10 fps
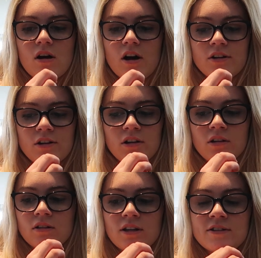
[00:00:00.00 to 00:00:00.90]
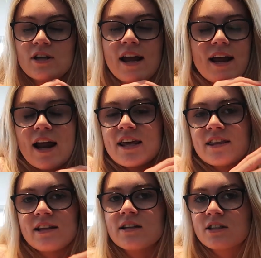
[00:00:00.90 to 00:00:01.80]
I don't know, it's
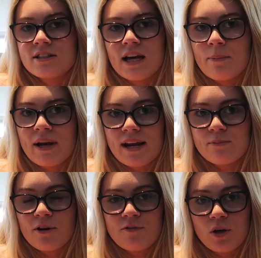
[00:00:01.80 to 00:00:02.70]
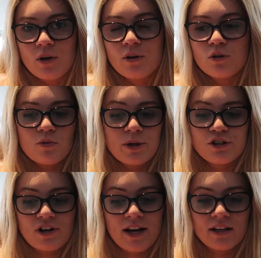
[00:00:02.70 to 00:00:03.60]
anything that's contaminated my food or my
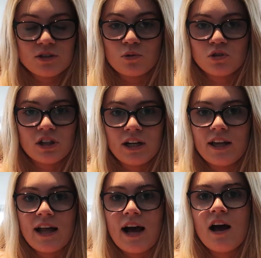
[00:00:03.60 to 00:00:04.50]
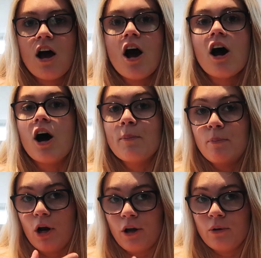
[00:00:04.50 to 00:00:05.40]
drinks or something like that, I
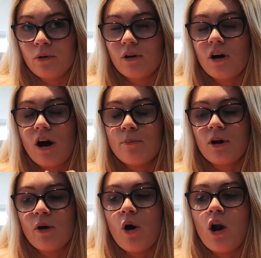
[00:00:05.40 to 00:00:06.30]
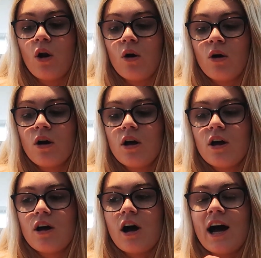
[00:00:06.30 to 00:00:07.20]
bloat a lot,
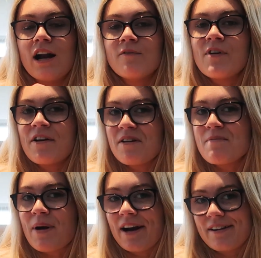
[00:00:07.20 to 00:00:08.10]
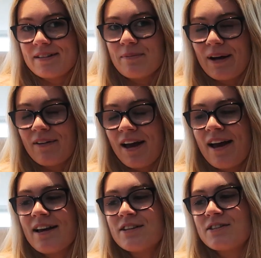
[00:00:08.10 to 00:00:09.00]
and I'm very embarrassed about
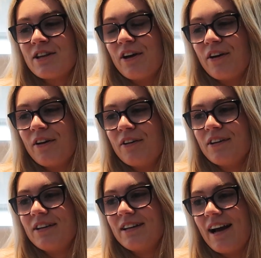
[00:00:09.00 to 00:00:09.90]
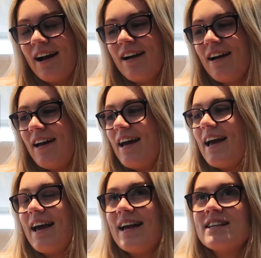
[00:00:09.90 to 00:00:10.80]
it. So yeah,
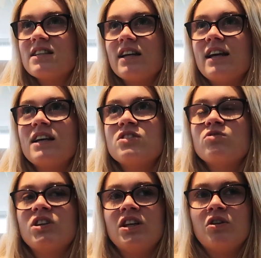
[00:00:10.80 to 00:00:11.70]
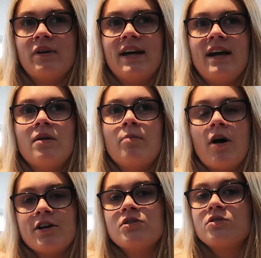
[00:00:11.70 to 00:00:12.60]
it is really annoying, but
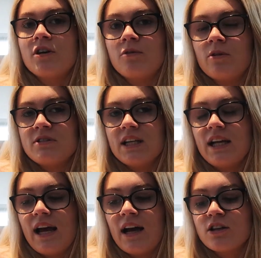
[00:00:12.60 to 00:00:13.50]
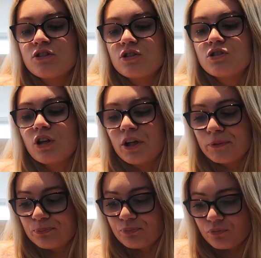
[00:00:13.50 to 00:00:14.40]
I do suffer with celiacs. So